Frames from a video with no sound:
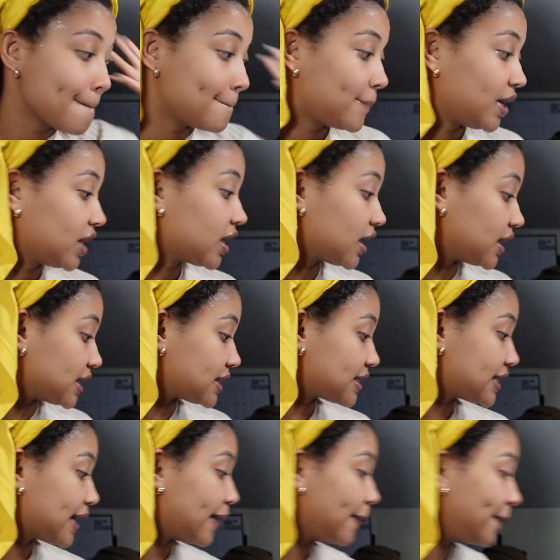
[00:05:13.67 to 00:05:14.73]
because
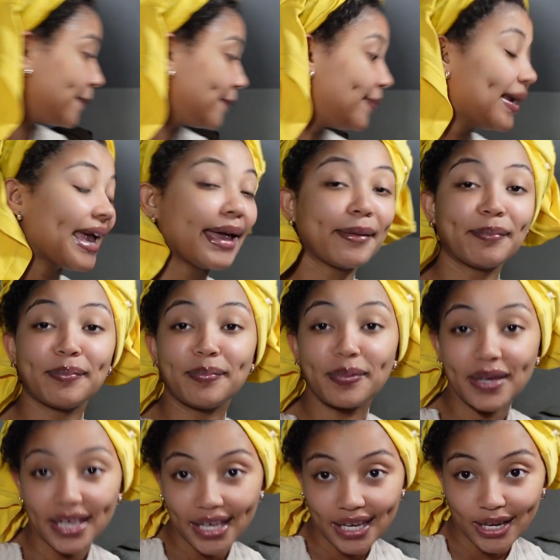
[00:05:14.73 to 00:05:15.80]

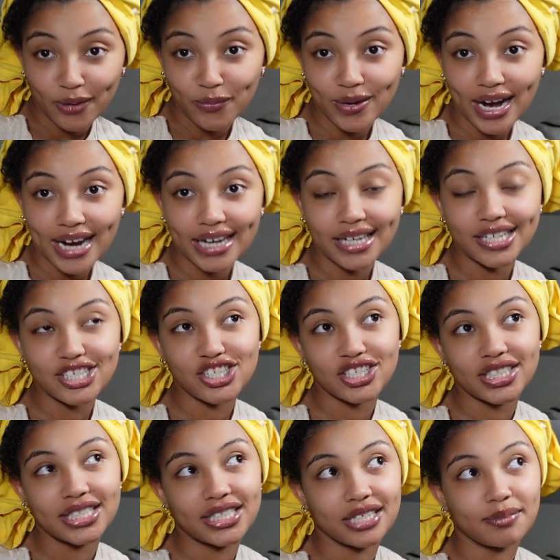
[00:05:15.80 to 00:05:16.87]
baby, when I
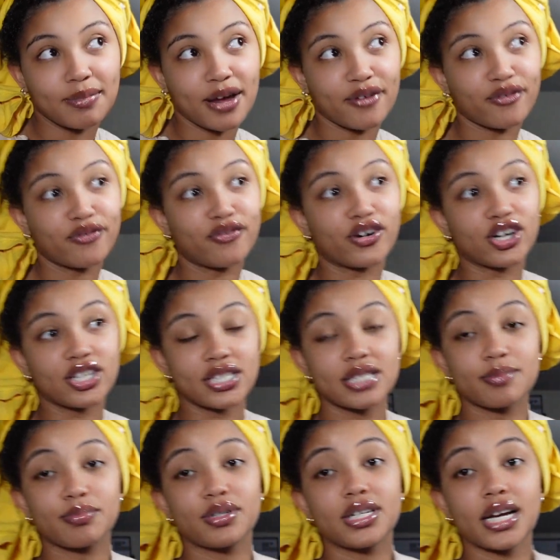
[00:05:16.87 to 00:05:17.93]
initially did my
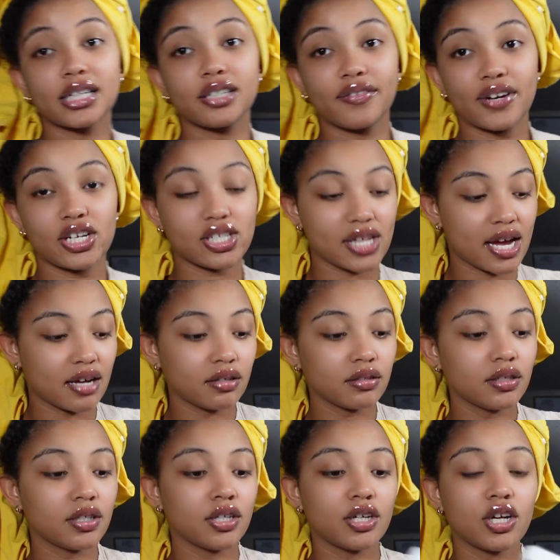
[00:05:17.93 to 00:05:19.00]
first protective hairstyle
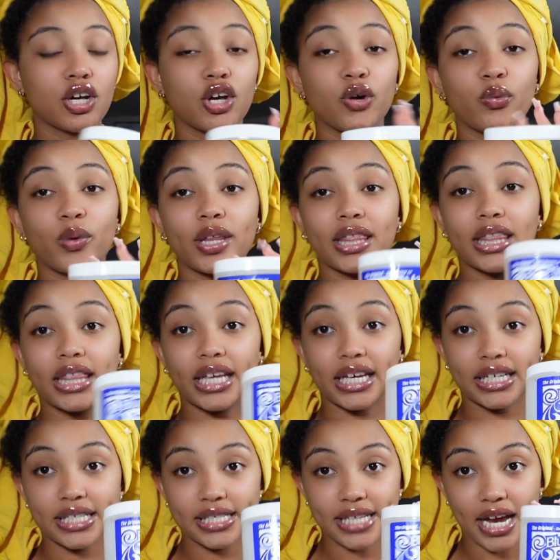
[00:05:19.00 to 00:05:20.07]
with
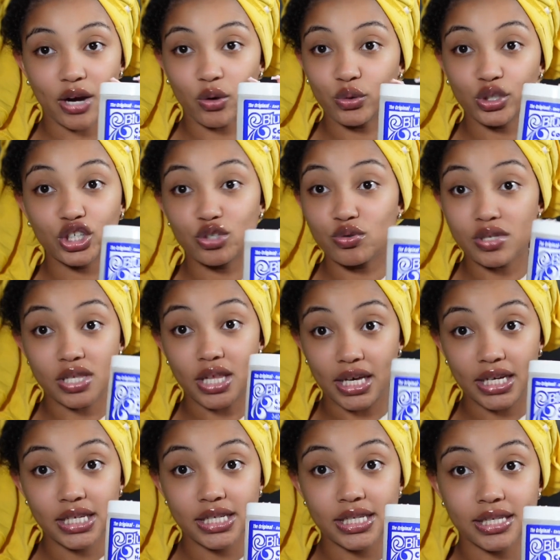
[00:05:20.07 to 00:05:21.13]
this, I only used
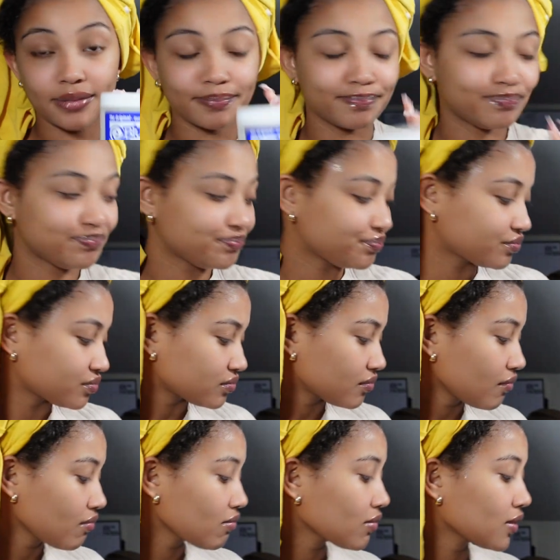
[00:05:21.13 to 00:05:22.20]
this.
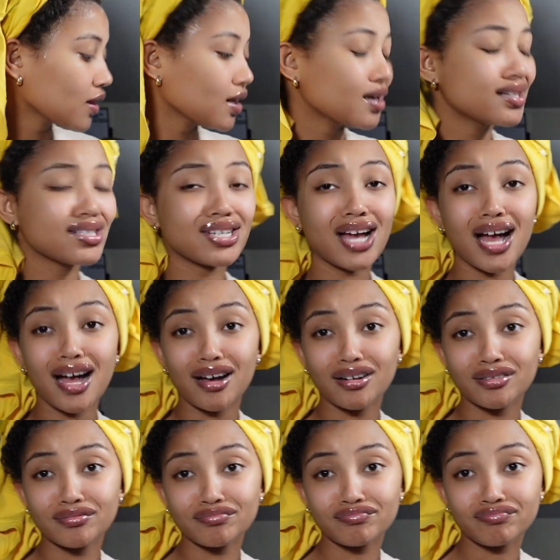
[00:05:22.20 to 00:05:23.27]

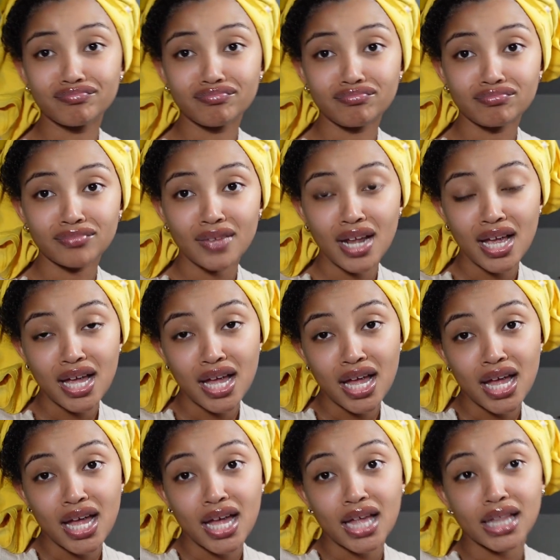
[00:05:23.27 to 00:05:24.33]
Ciao.
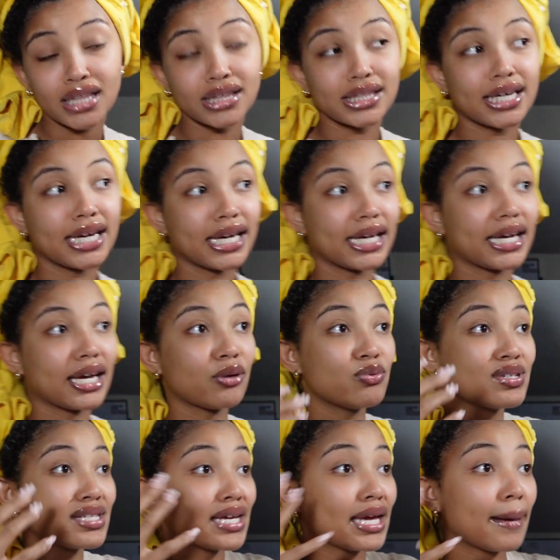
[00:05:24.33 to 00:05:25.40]
Like, it
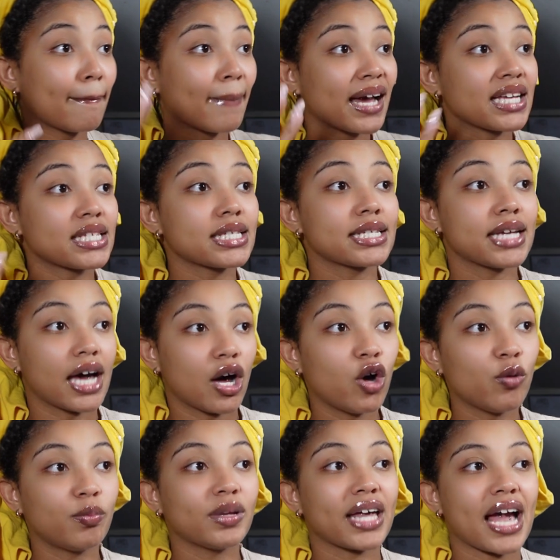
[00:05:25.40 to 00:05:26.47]
was in my
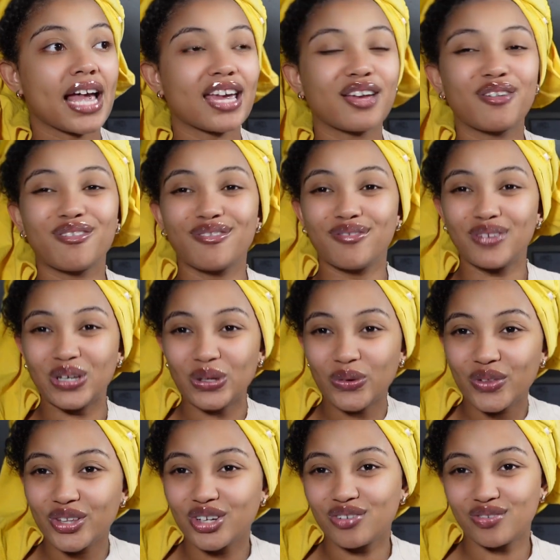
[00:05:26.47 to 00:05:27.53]
scalp. Like, I could feel
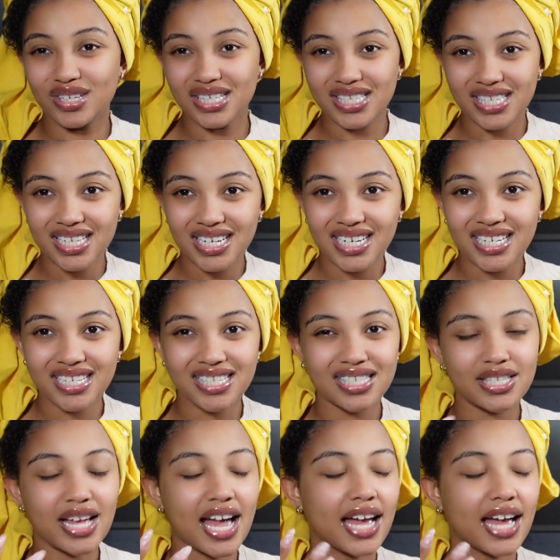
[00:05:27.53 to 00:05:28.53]
the greasiness.